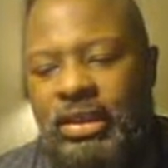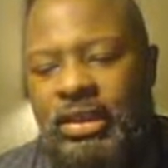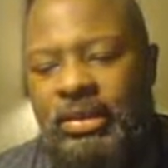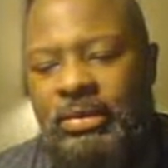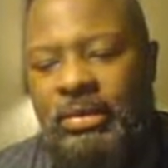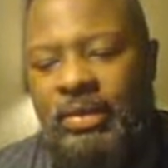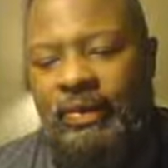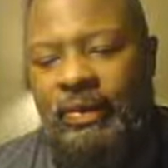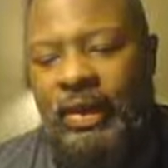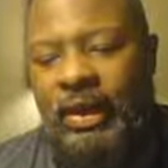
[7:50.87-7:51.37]
up
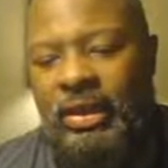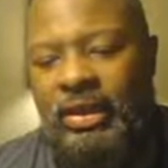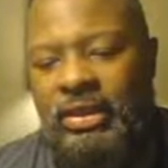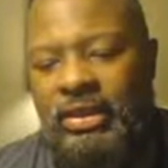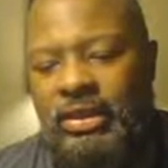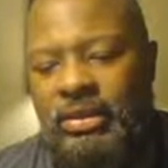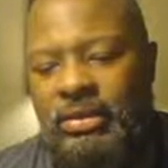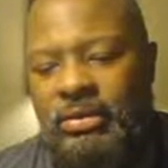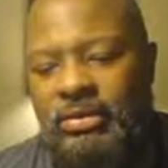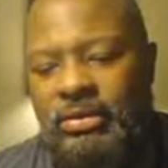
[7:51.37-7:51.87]
the
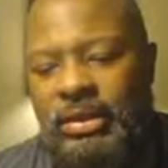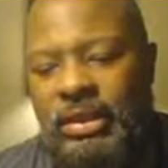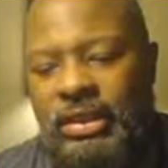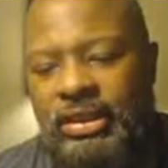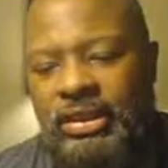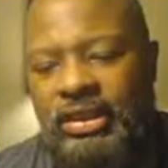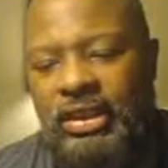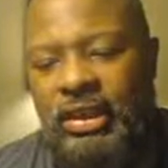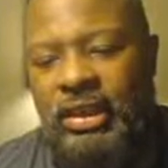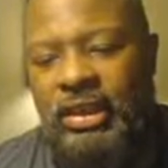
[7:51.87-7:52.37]
volume and
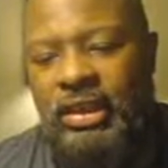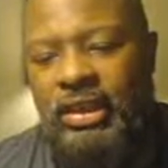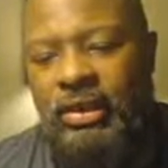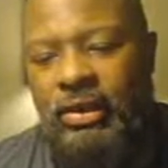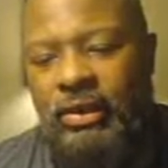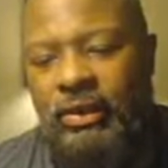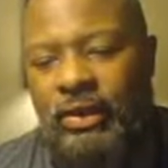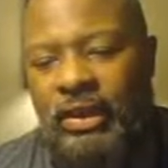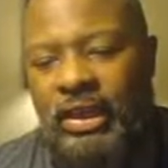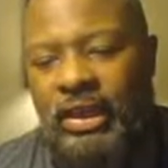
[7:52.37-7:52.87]
start it
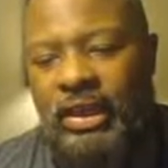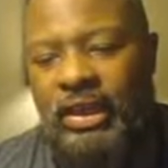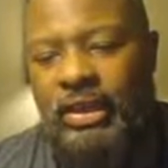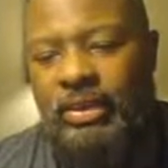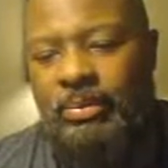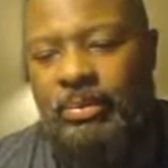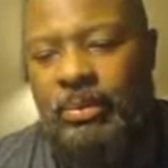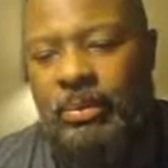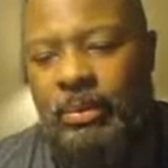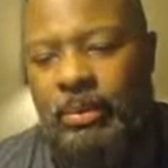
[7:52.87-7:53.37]
over again.